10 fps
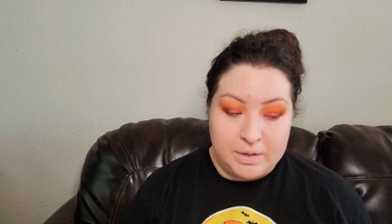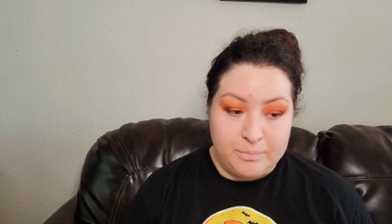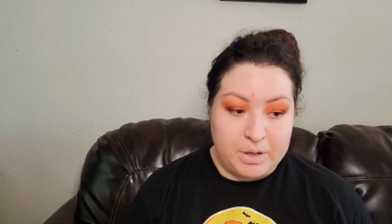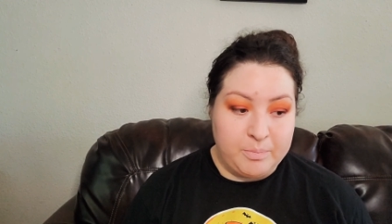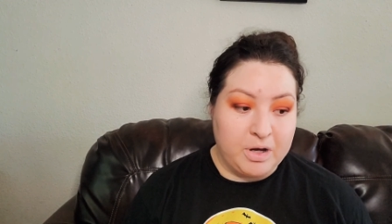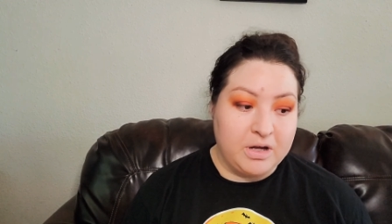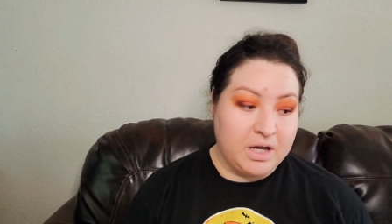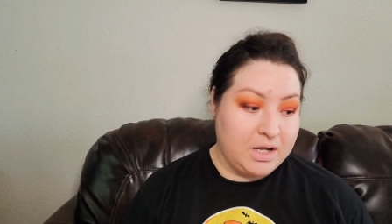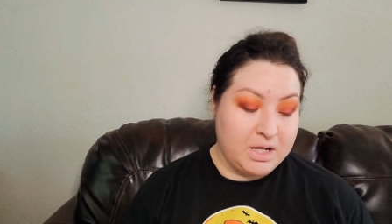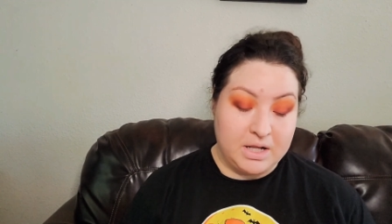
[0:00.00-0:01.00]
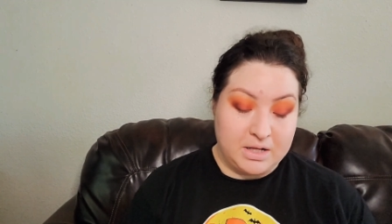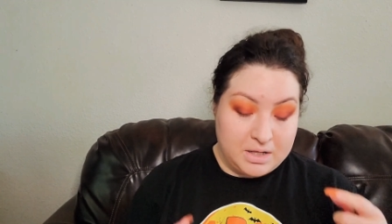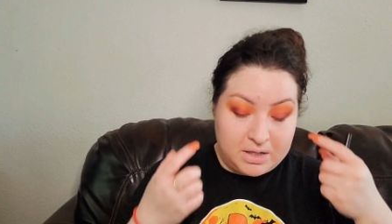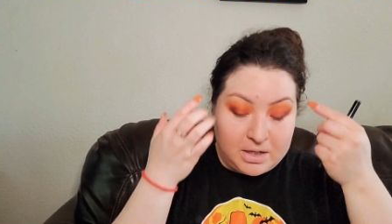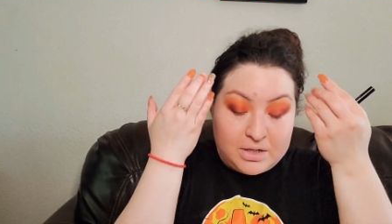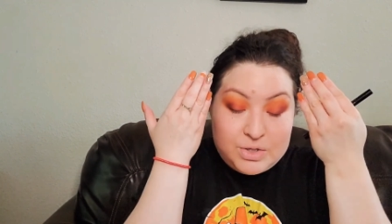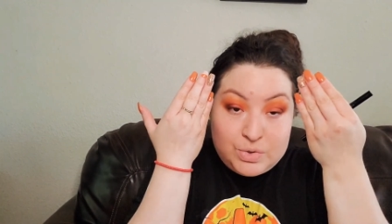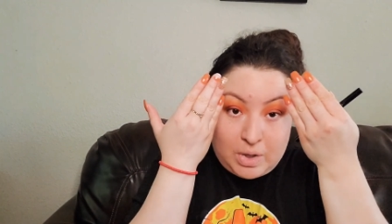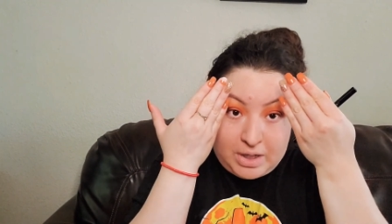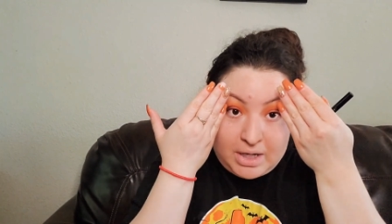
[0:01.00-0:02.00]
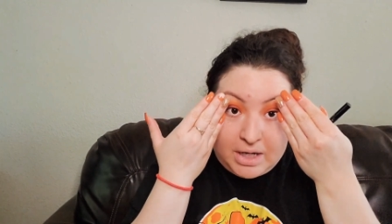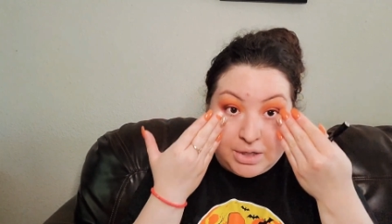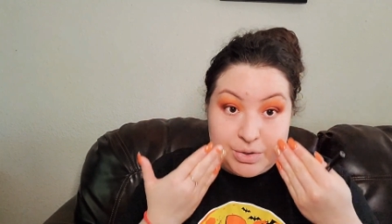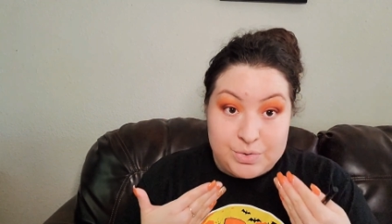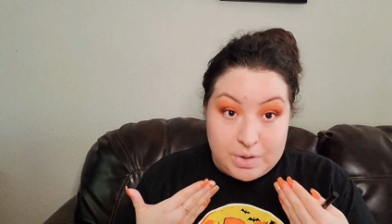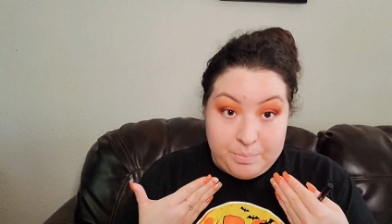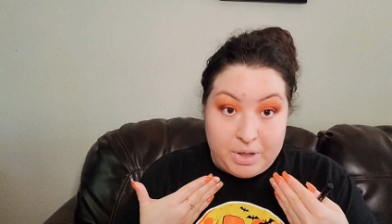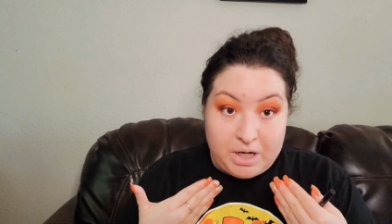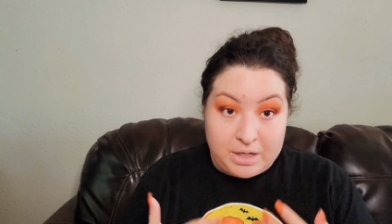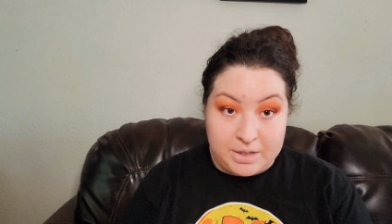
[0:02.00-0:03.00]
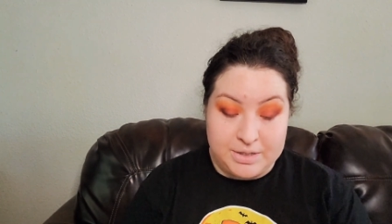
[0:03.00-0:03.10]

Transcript: My mouth uh, sweating, like dripping.